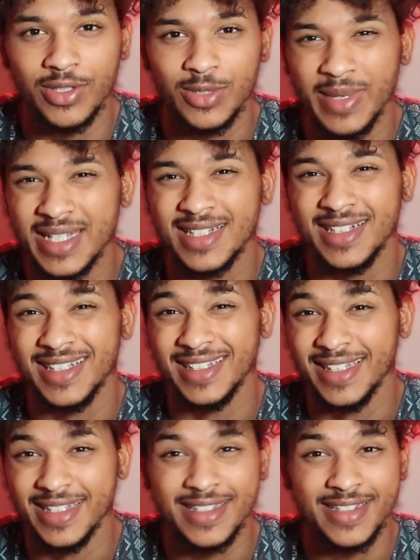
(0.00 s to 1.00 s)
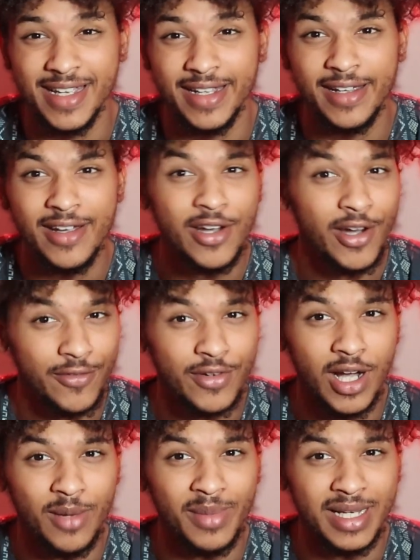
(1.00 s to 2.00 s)
especially in this state of
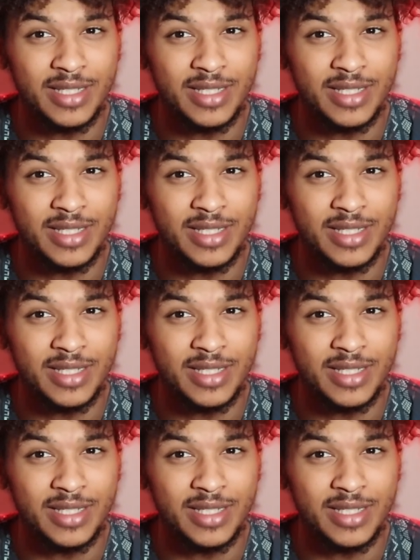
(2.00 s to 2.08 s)
combat